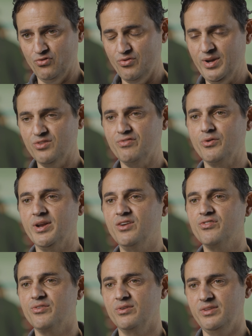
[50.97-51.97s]
transferred
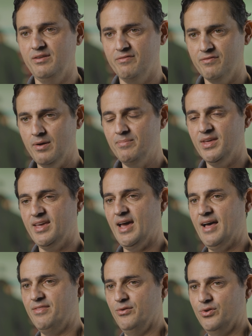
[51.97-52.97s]
internally from the
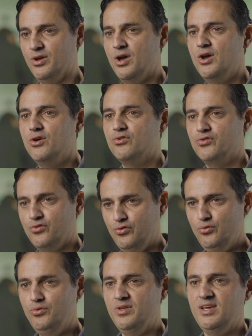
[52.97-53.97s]
cathode
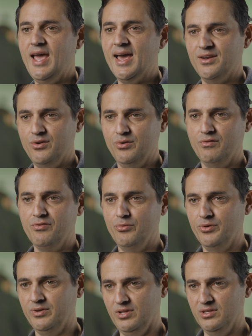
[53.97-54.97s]
to the anode
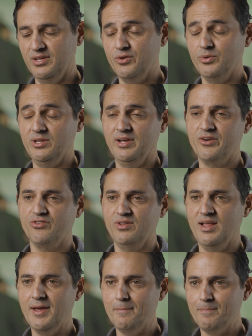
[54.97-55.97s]
through a liquid
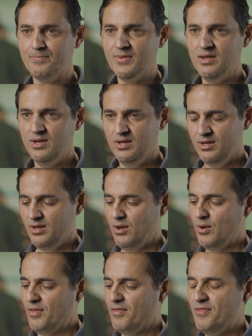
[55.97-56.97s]
electrolyte.
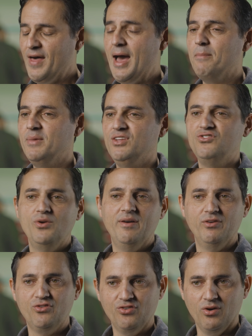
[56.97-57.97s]
That means you
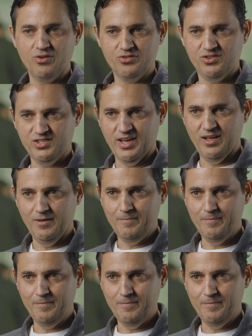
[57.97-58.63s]
have a charged cell.